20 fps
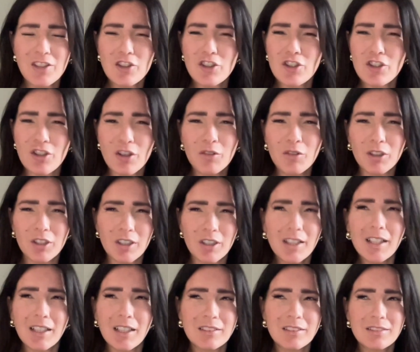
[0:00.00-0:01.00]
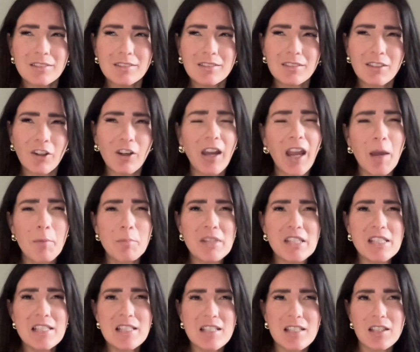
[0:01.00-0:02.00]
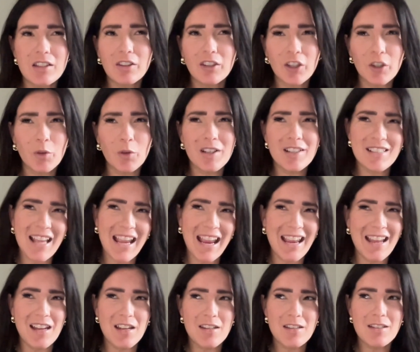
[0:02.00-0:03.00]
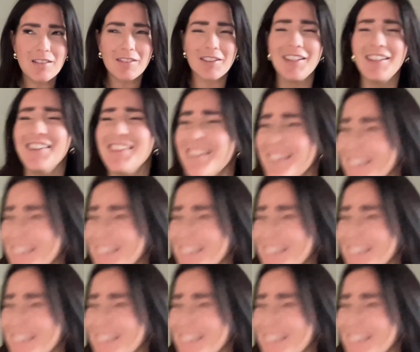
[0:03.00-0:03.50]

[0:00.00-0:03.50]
That's so good. Okay, I'm gonna steal yours and